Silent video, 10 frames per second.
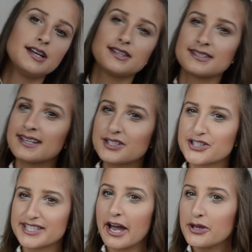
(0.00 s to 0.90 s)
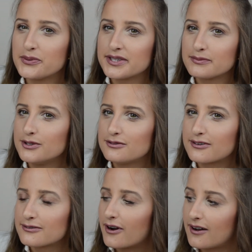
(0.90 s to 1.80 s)
doesn't that just get you in the mood
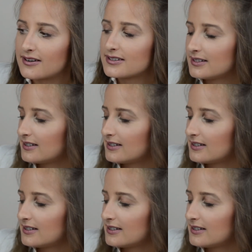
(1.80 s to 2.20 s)
for fall?